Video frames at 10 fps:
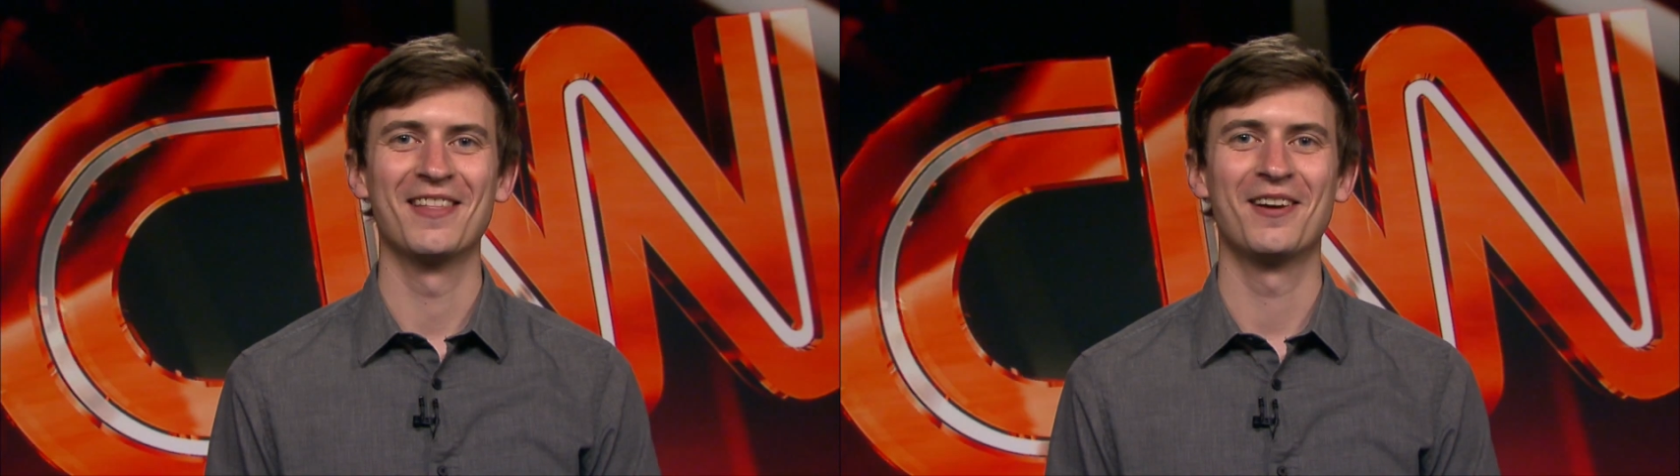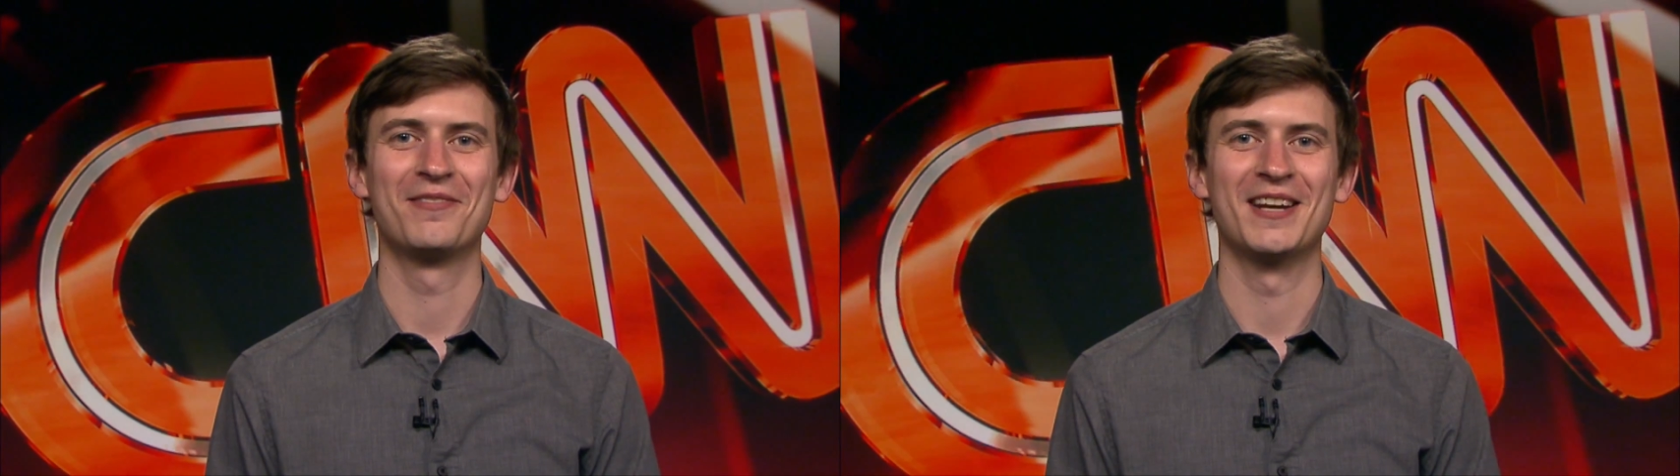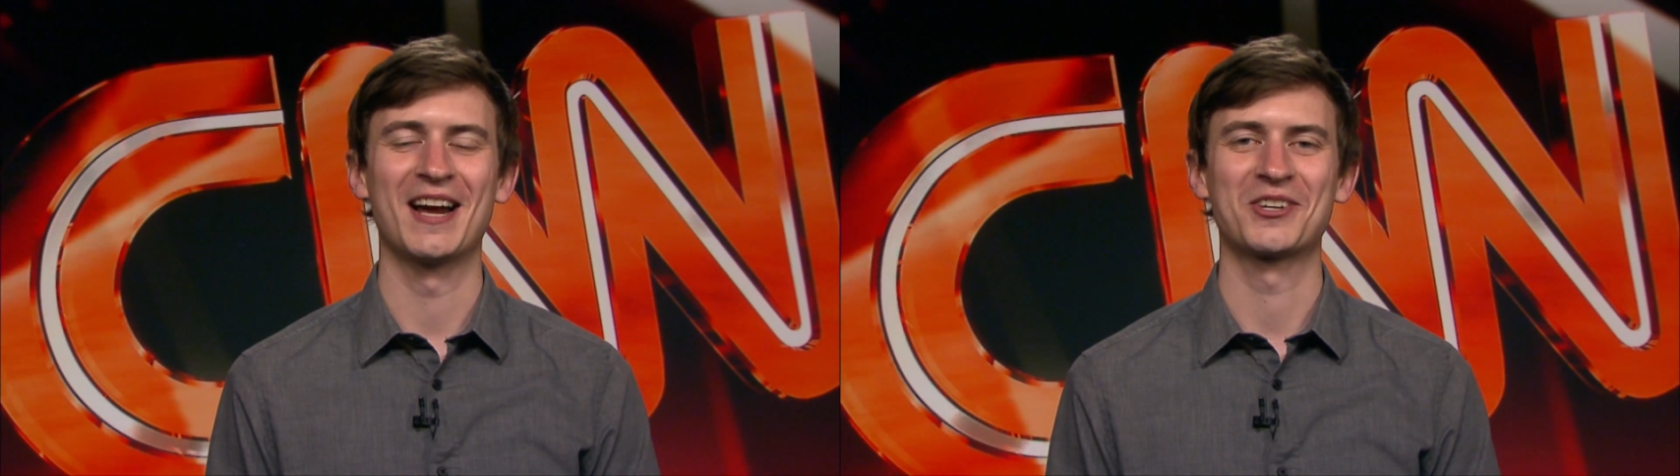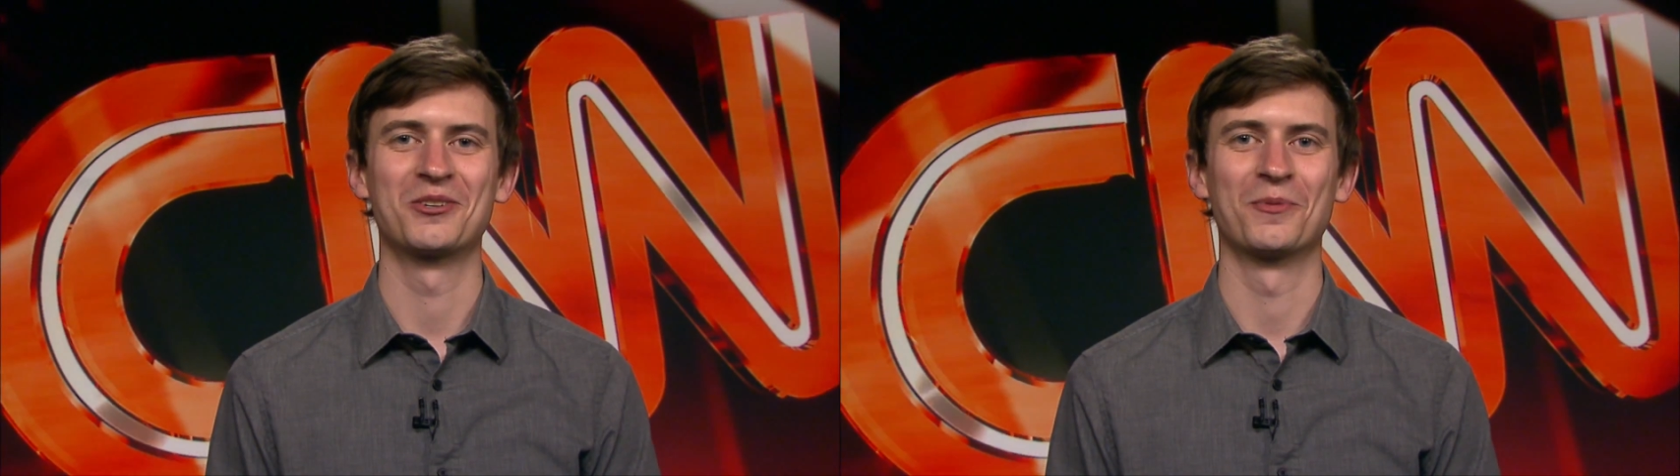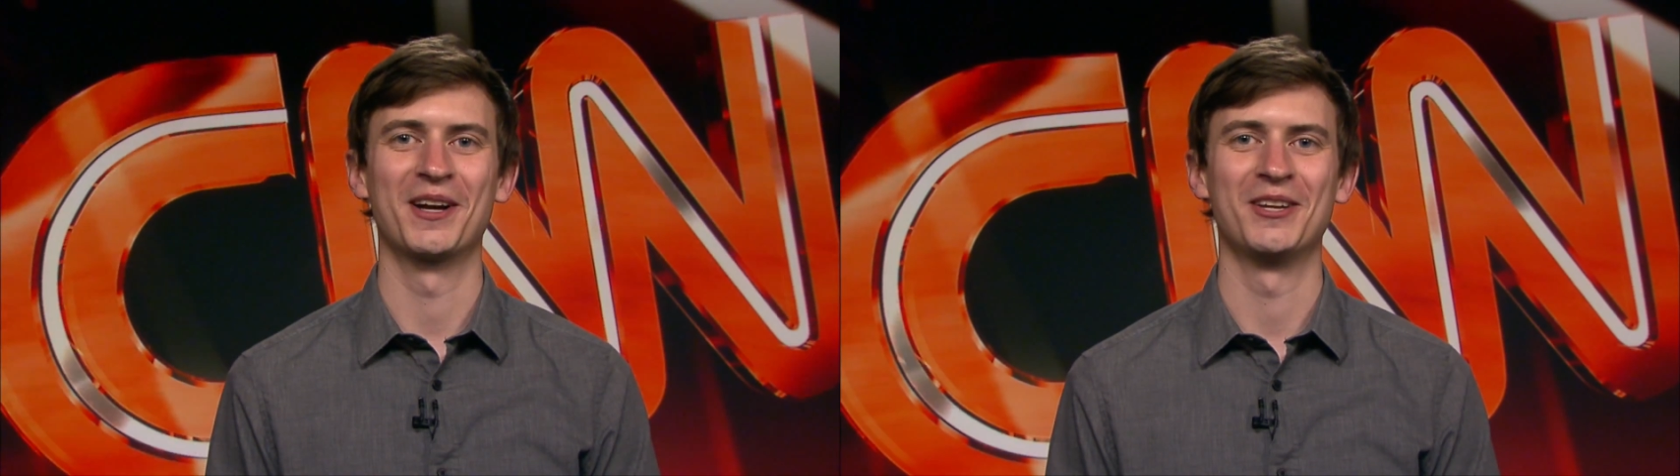I love the
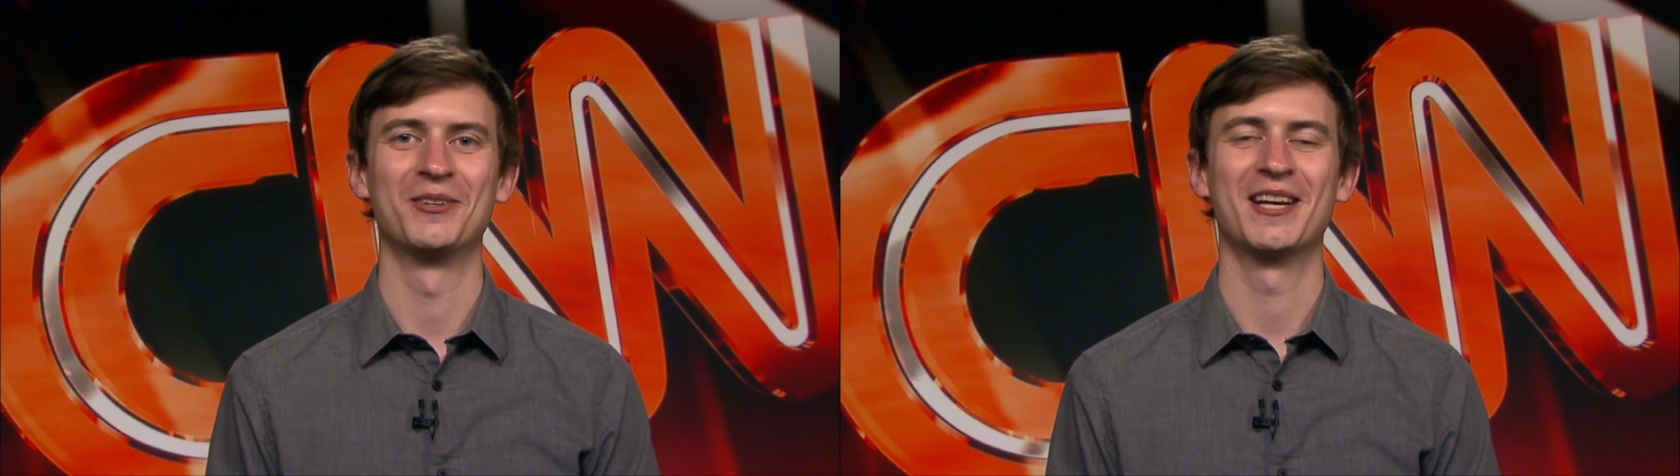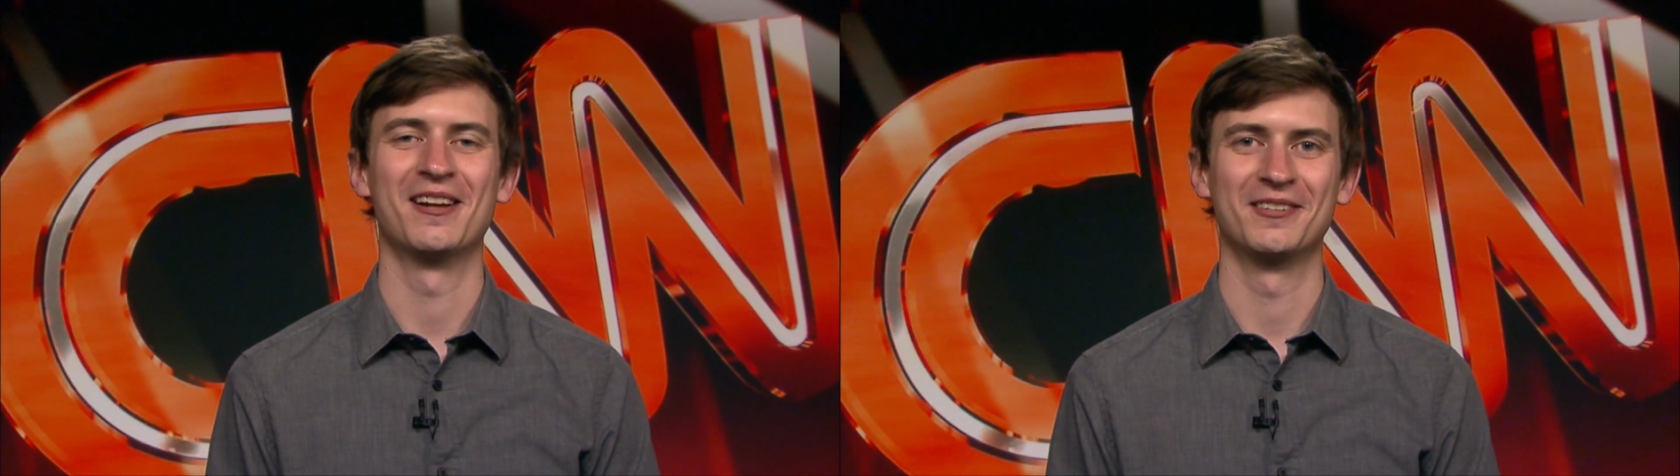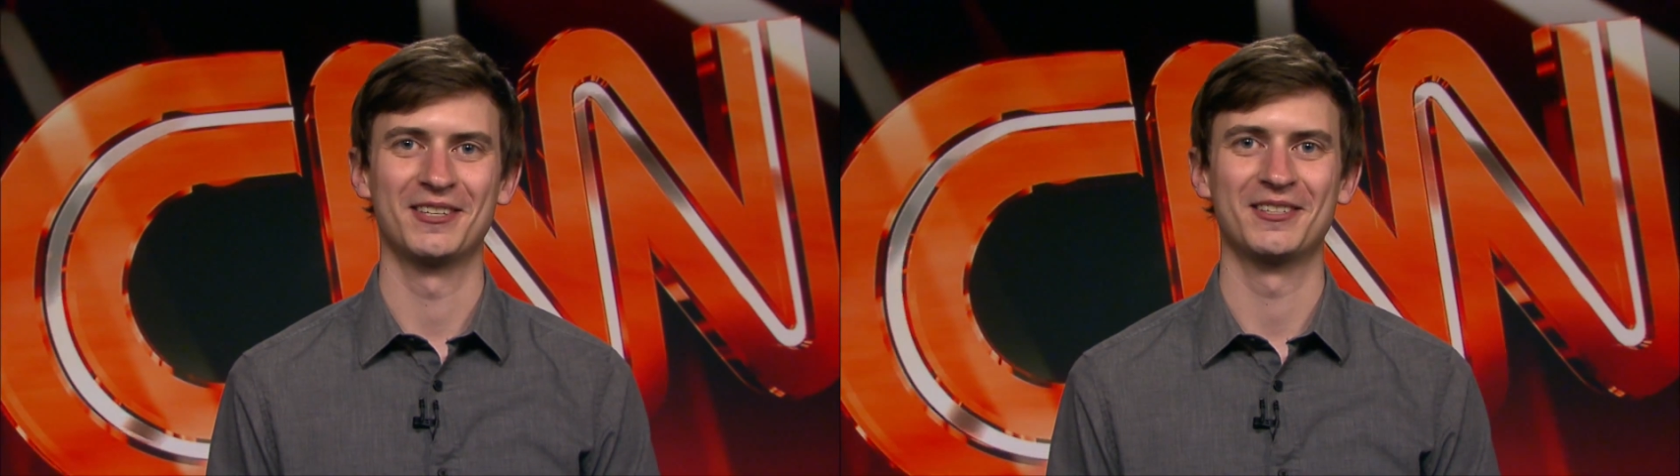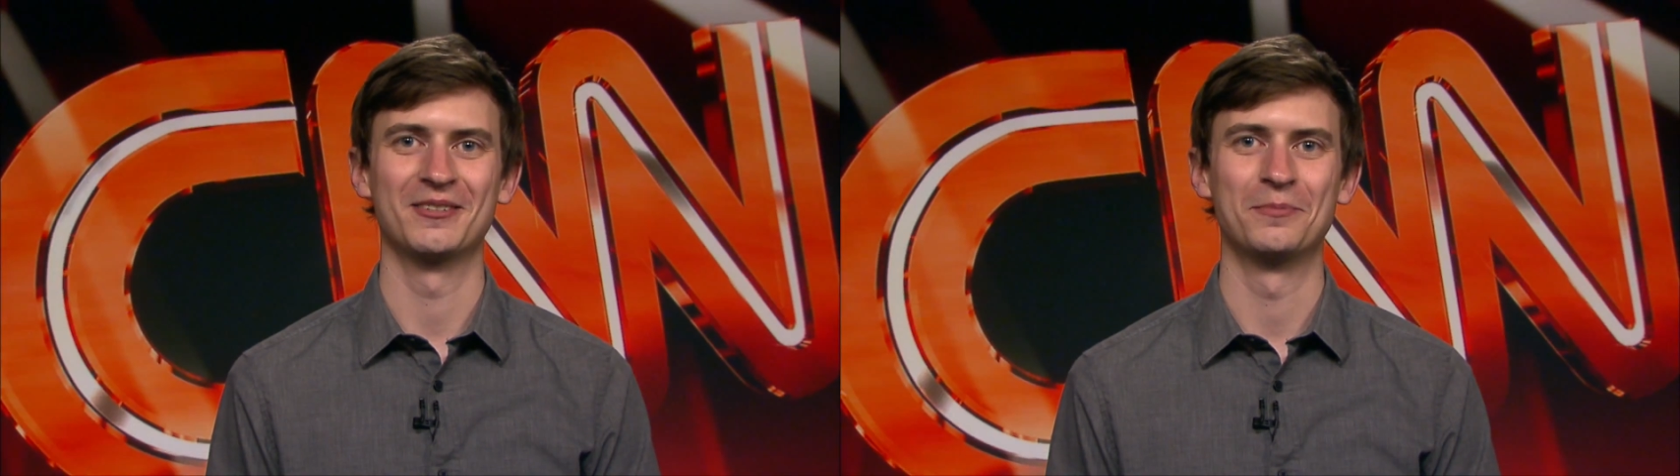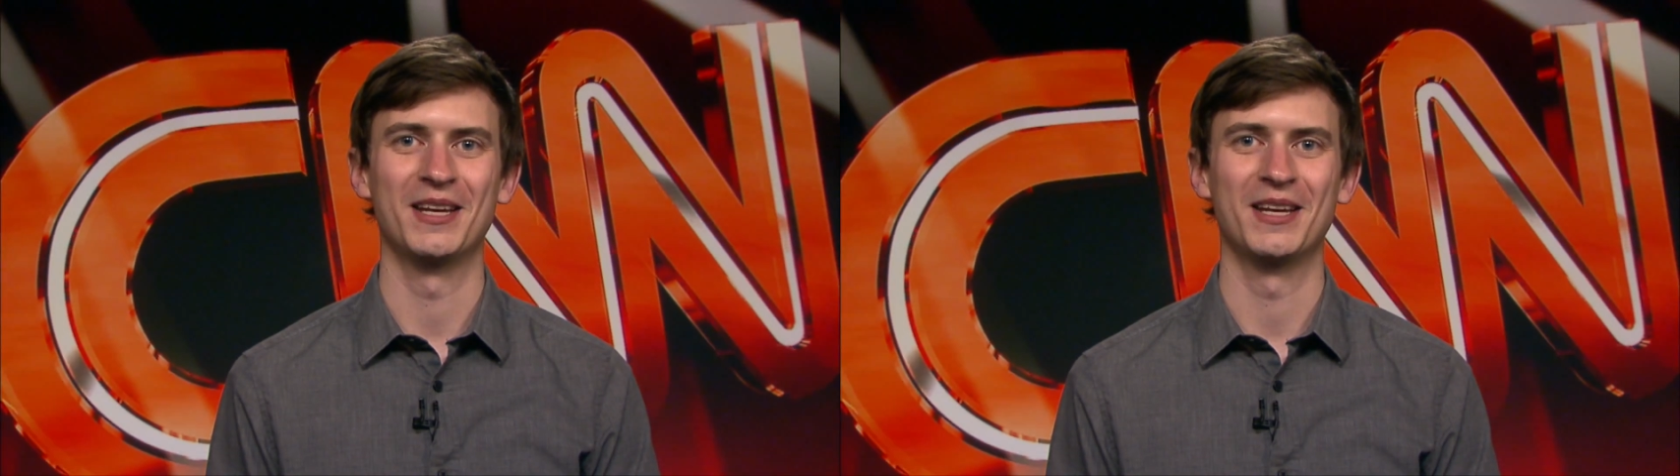National Radio Talent.